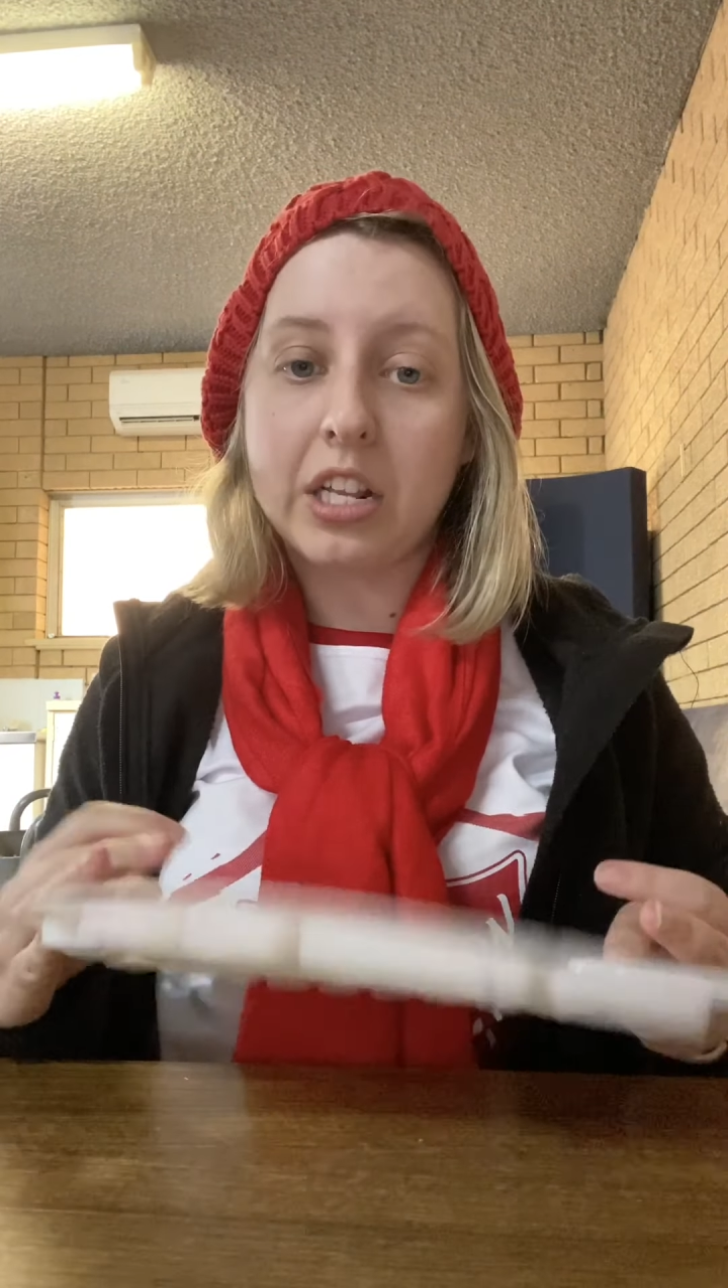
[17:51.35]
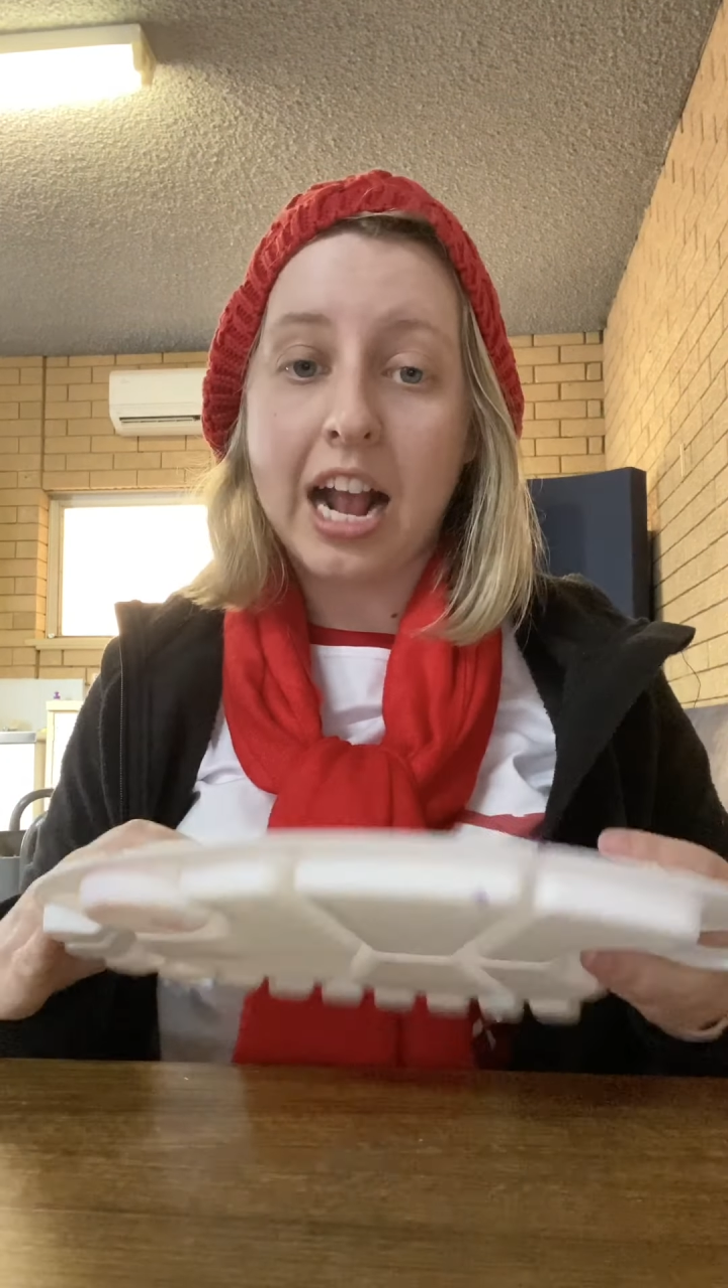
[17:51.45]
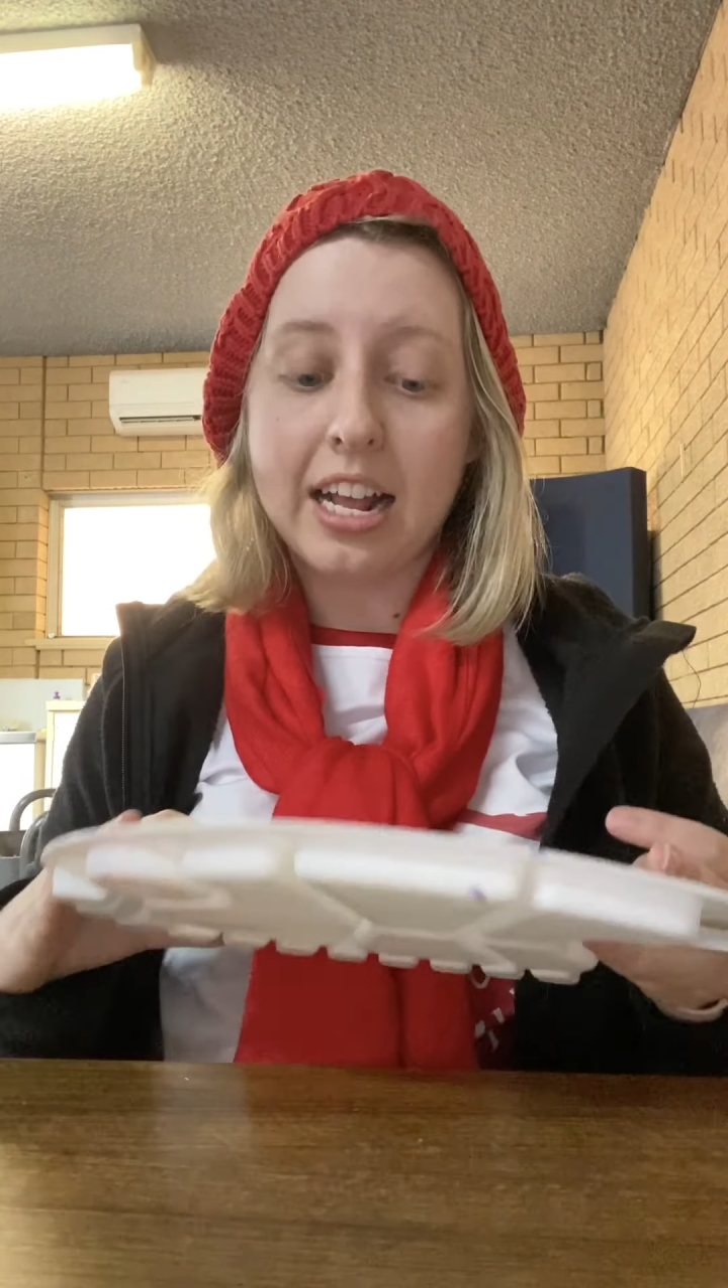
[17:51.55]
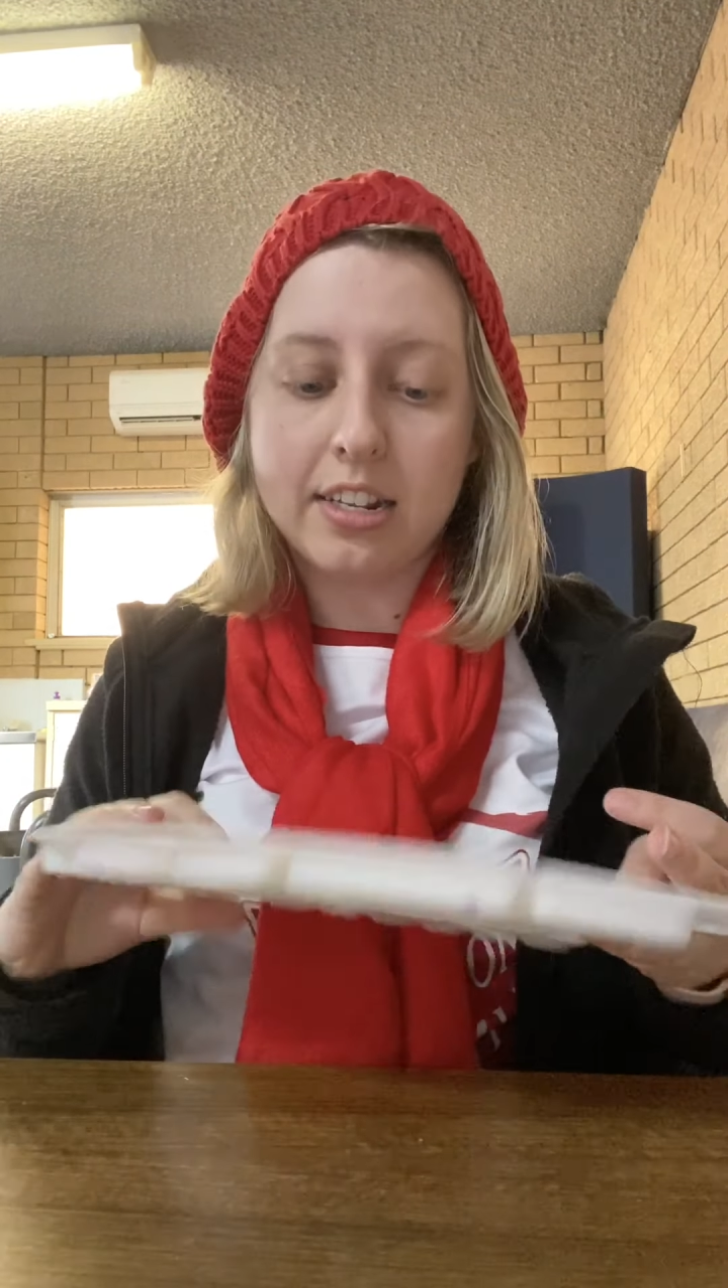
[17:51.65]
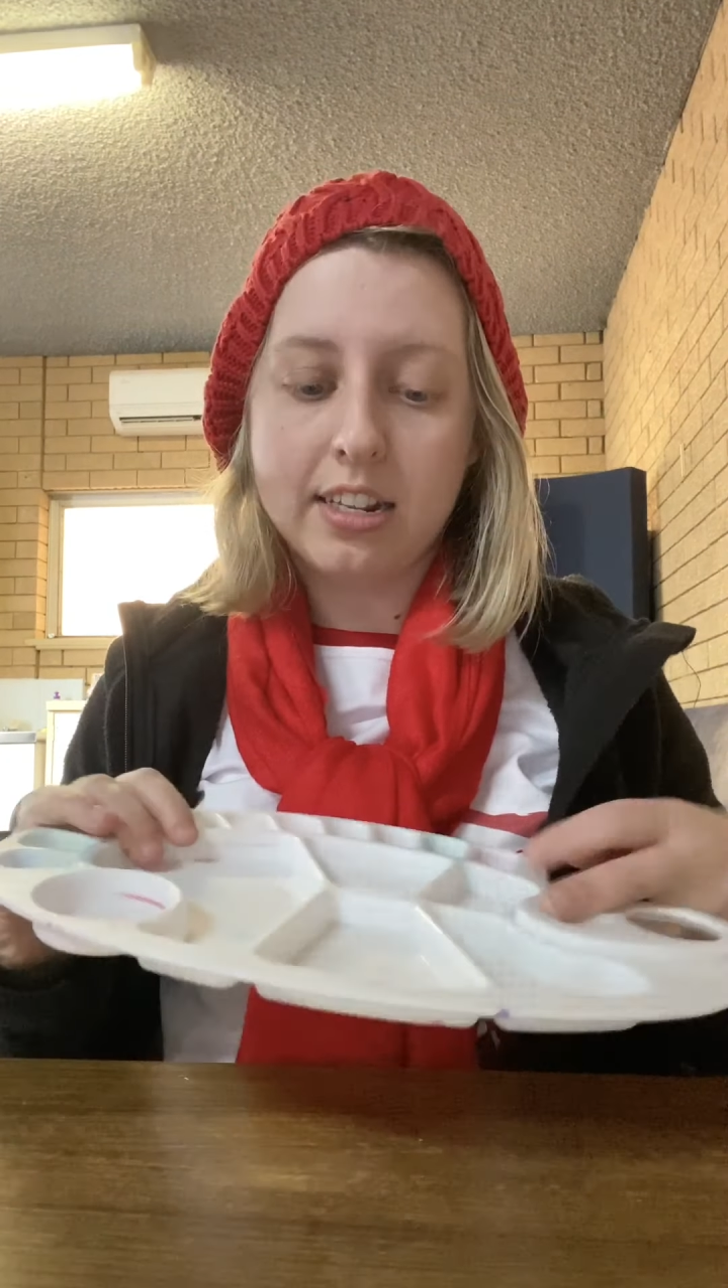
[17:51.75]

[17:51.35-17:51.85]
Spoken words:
has